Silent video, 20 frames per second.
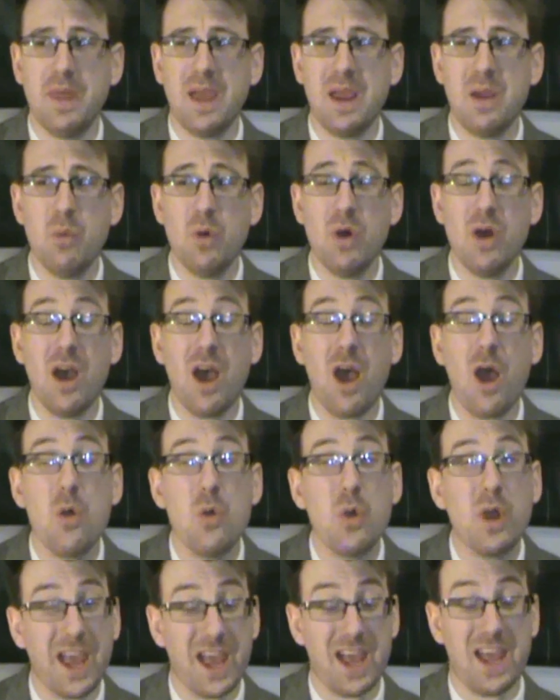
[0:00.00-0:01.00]
They were
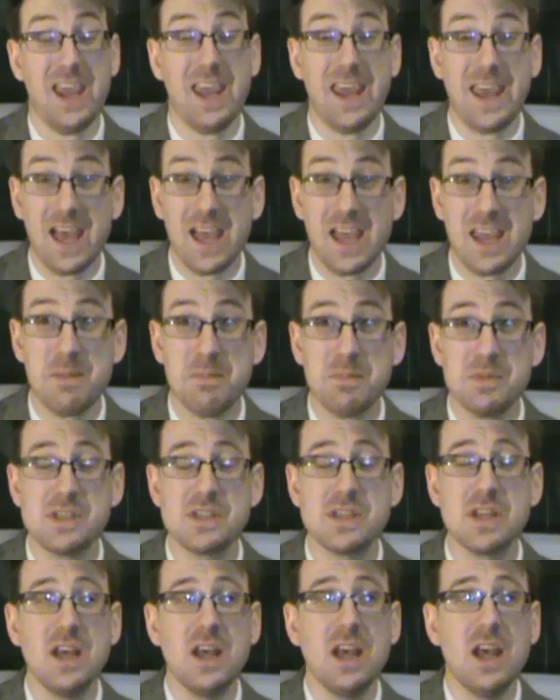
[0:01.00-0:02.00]
okay
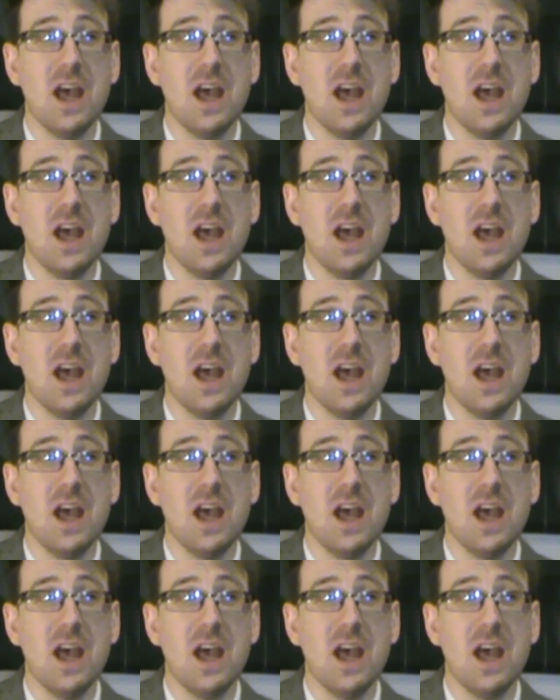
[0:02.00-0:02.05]
games,